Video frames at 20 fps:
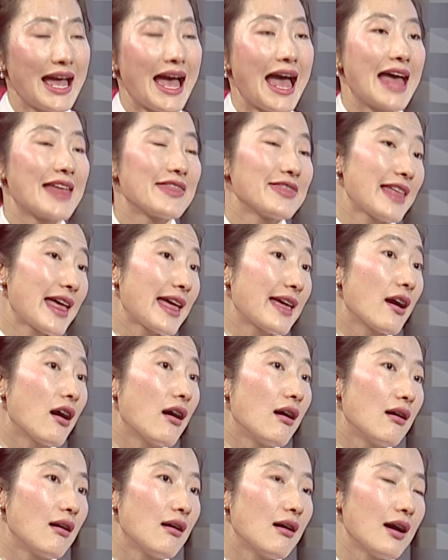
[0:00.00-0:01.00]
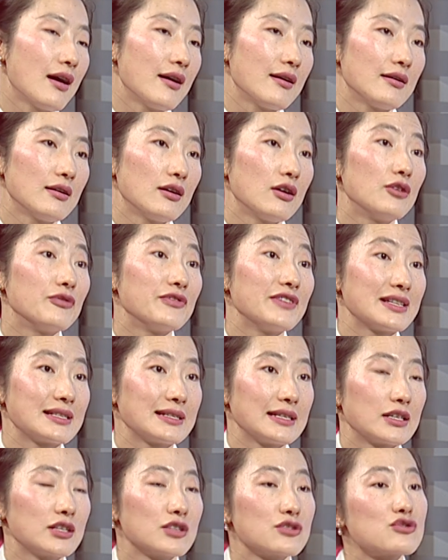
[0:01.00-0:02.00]
and they are
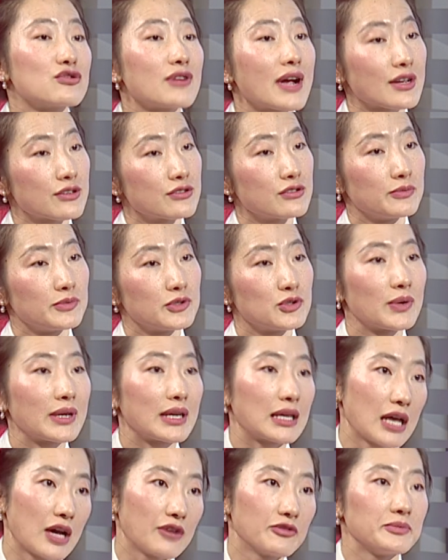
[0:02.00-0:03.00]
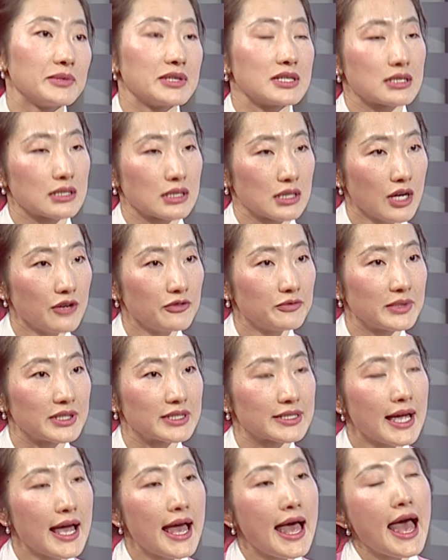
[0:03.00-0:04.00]
obviously contractual between government and government.